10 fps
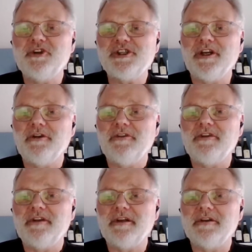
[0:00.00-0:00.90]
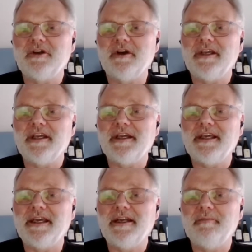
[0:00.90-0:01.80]
Michelle's uh, talking
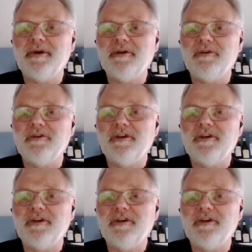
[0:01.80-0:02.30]
again about.